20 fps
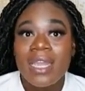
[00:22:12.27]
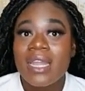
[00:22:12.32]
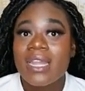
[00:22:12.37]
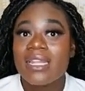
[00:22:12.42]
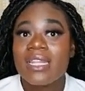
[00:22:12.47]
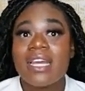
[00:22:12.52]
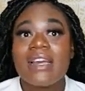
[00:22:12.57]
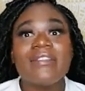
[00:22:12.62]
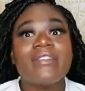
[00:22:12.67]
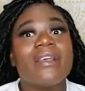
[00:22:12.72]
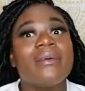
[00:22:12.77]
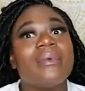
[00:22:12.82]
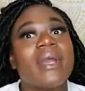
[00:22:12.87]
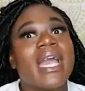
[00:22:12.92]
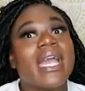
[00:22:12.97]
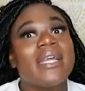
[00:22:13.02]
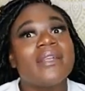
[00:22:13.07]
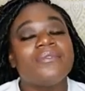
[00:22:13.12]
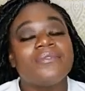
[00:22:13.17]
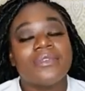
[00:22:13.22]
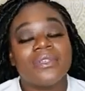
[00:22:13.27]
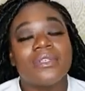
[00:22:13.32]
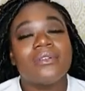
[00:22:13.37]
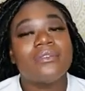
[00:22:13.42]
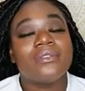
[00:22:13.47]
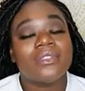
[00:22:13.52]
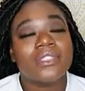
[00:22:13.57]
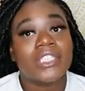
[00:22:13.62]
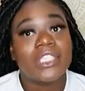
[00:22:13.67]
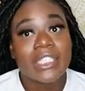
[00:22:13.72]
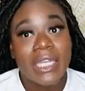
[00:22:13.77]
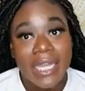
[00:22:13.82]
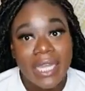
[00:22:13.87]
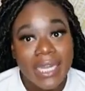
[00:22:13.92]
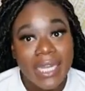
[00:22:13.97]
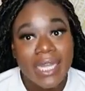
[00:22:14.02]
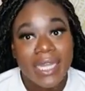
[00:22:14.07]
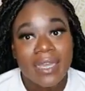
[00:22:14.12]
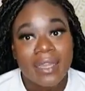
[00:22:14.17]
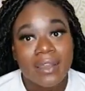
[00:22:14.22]
None of them had real
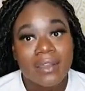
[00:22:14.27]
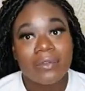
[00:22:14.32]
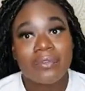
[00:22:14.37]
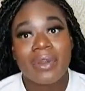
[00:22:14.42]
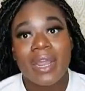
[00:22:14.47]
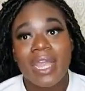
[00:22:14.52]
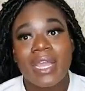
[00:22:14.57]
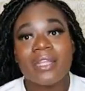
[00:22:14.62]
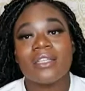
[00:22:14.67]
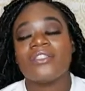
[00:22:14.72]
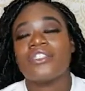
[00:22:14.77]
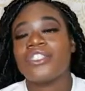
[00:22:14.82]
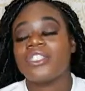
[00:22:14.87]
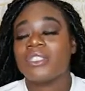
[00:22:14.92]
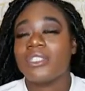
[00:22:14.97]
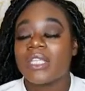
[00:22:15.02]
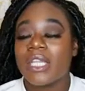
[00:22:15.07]
shading, right? It's just